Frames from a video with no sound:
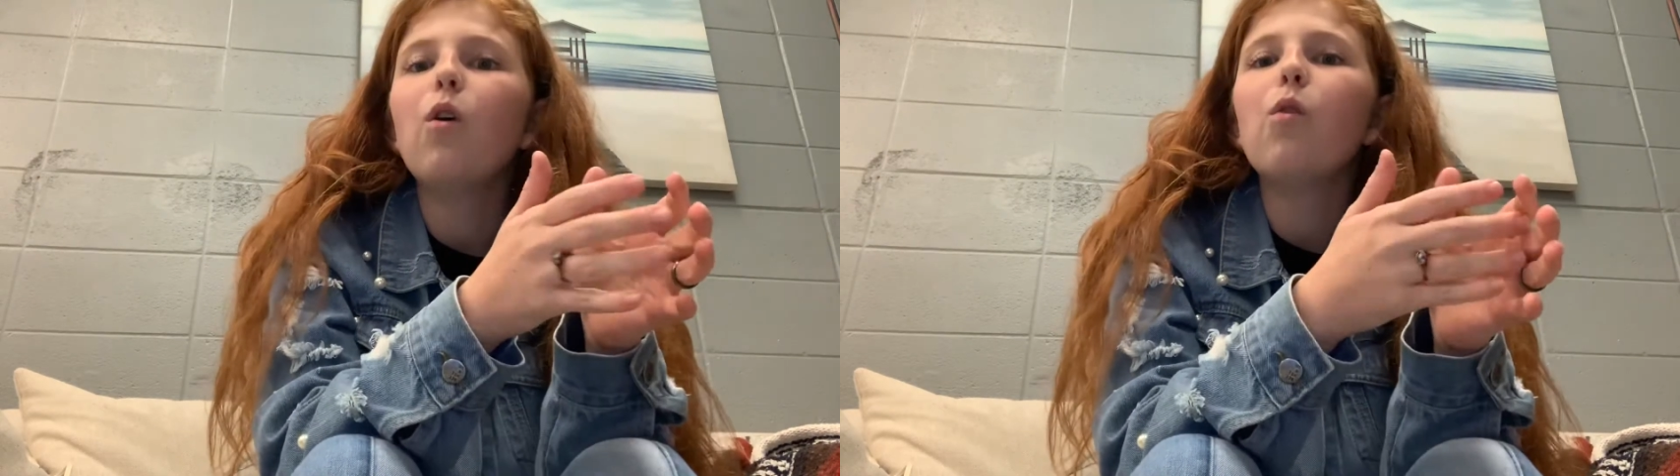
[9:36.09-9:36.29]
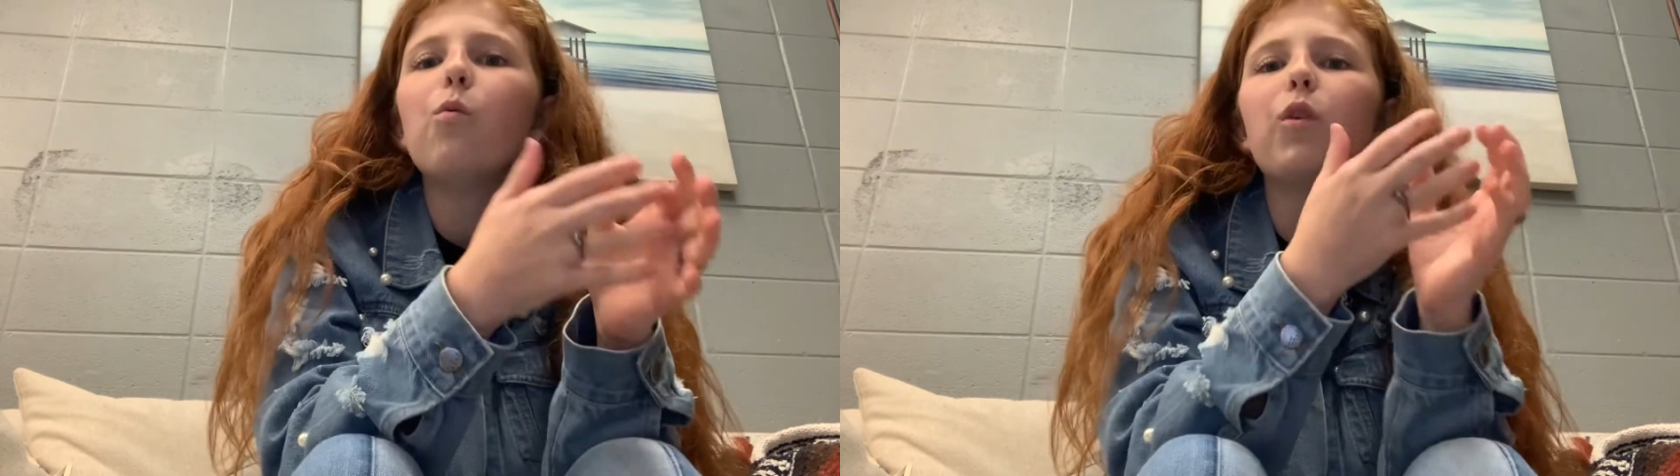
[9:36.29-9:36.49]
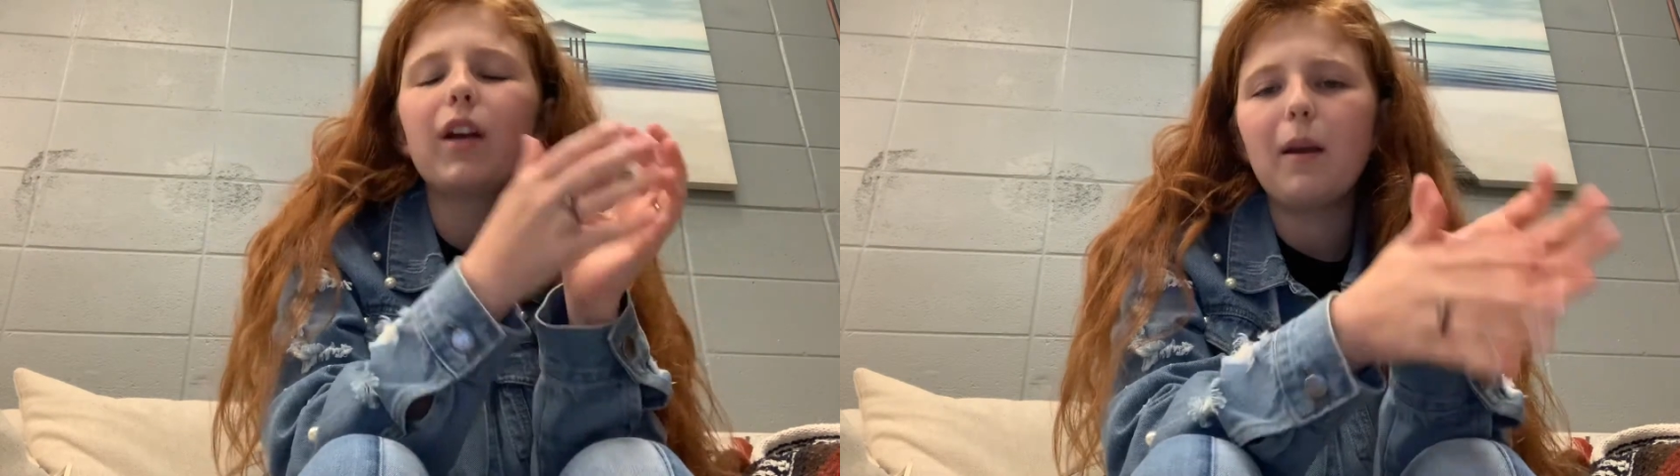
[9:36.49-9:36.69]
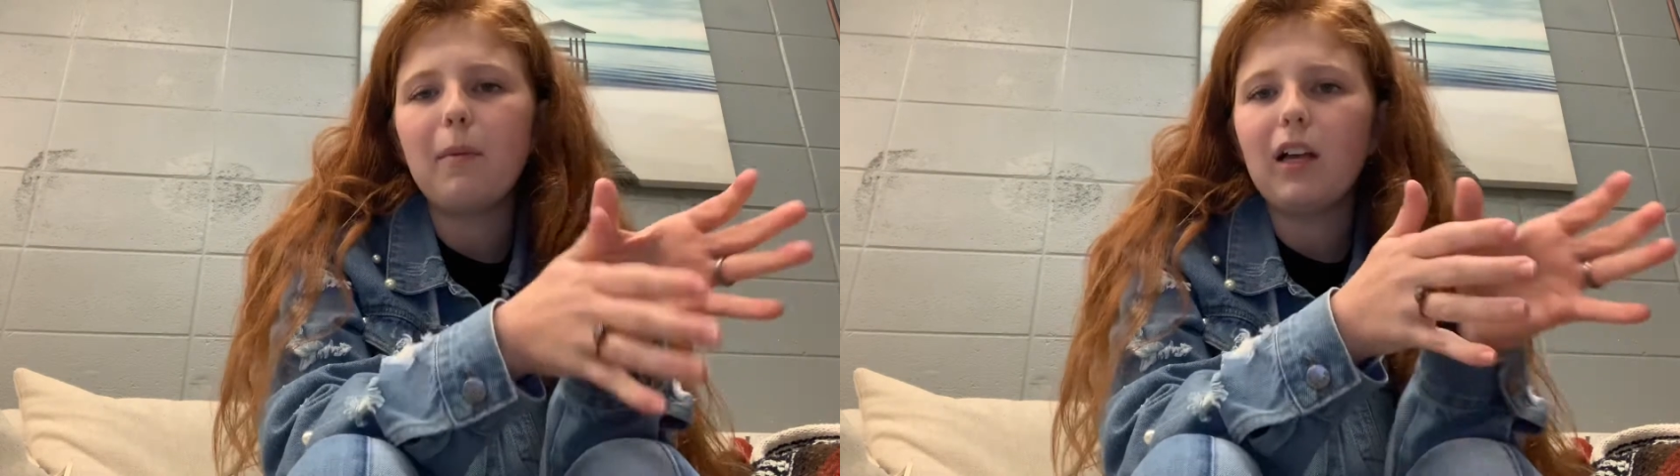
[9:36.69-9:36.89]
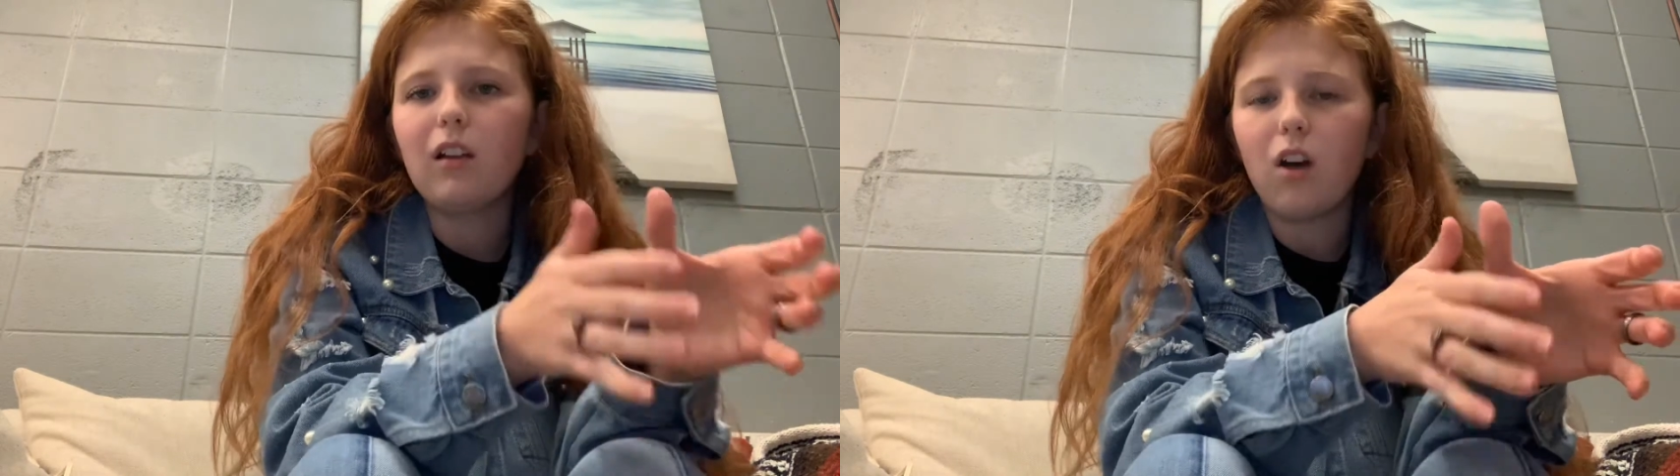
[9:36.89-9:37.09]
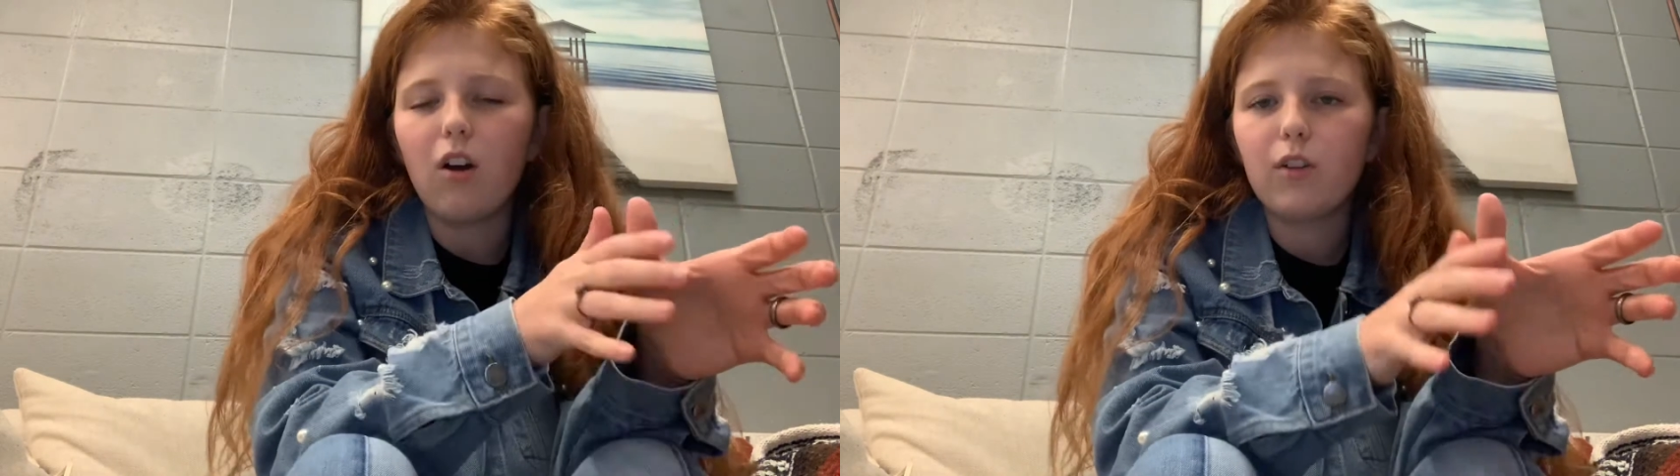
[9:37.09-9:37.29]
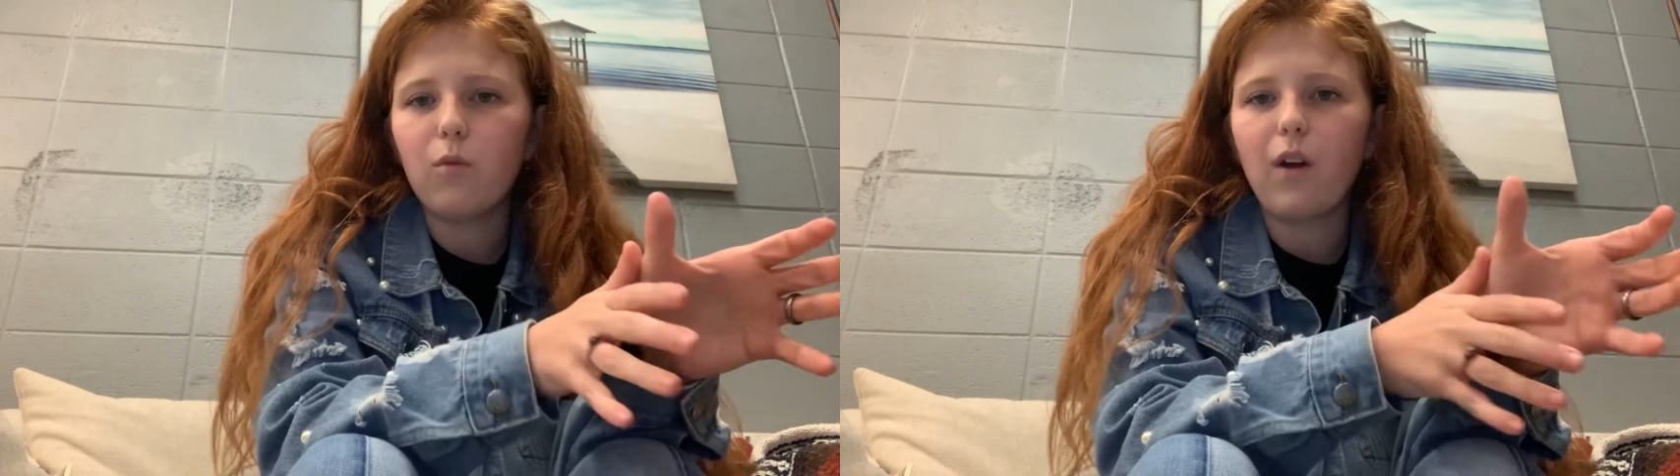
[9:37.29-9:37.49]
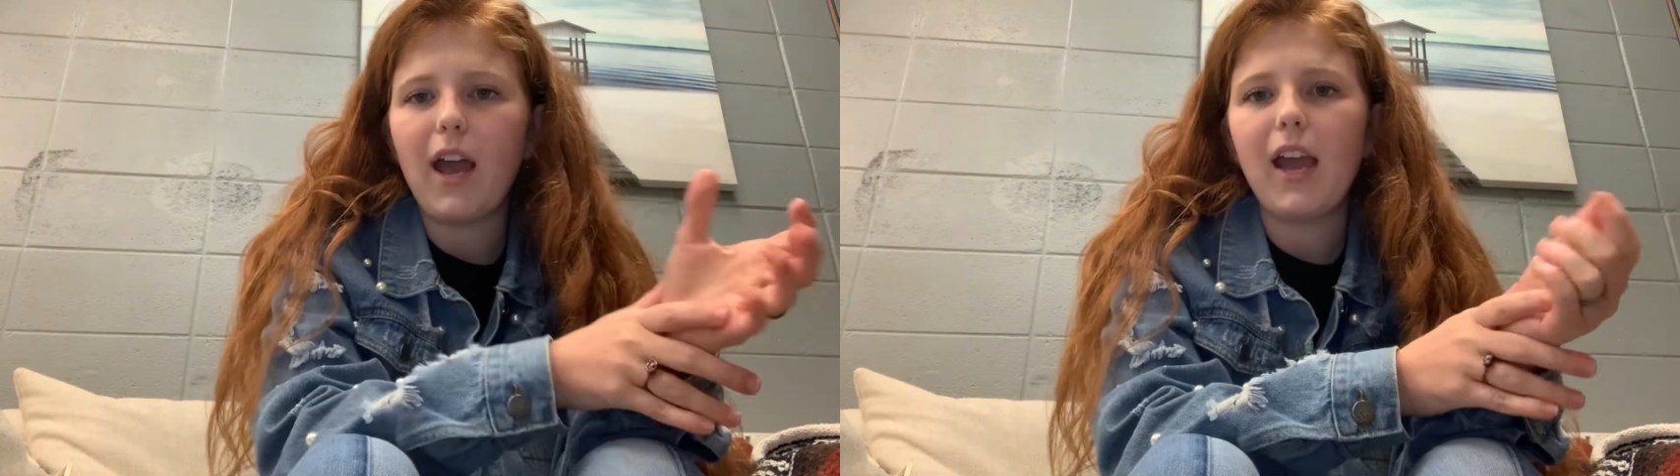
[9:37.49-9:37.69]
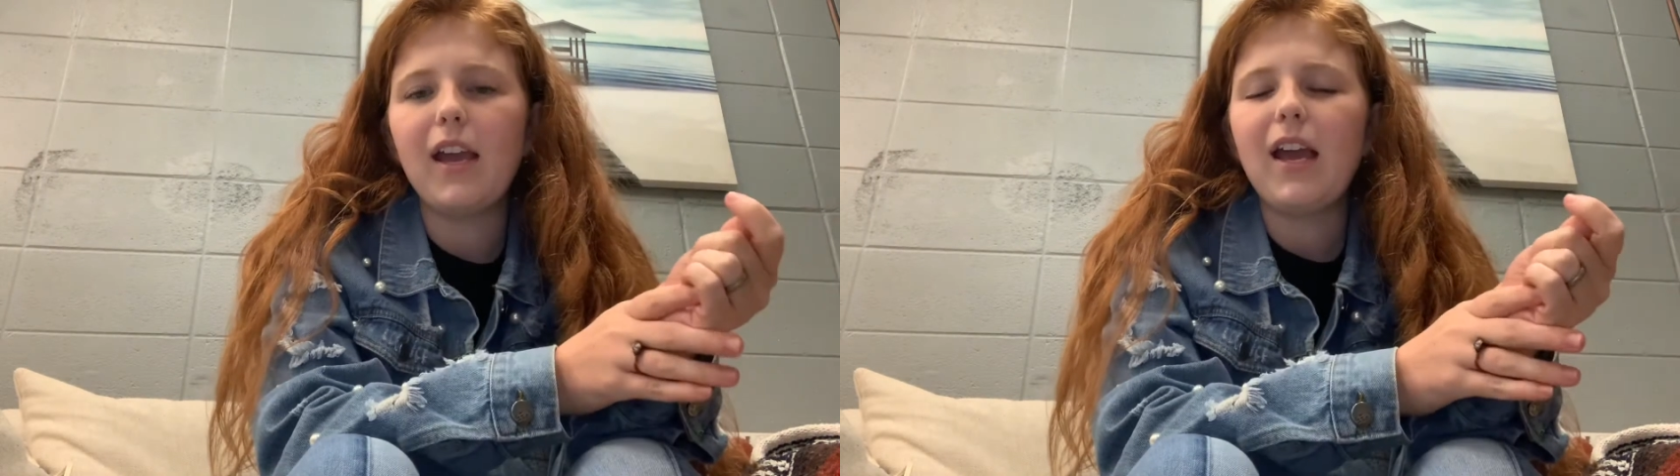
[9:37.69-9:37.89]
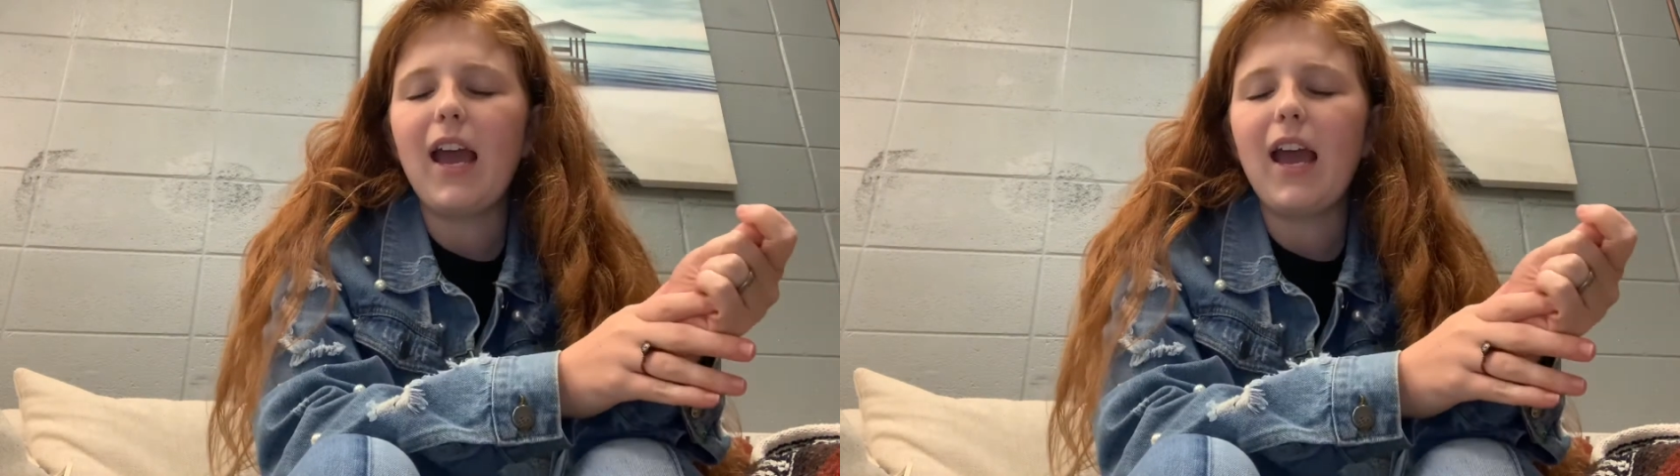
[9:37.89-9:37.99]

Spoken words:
we're going to be along the way